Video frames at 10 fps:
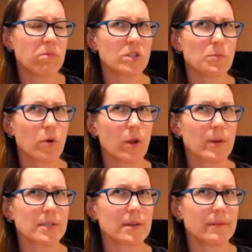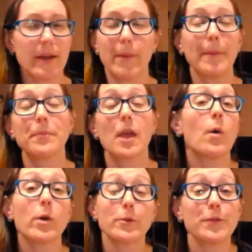Which morning was it? Anyway,
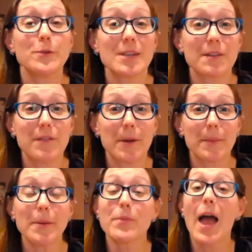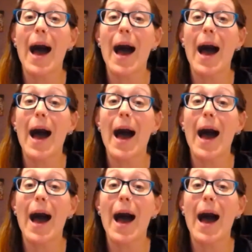we were diffusing a fair bit.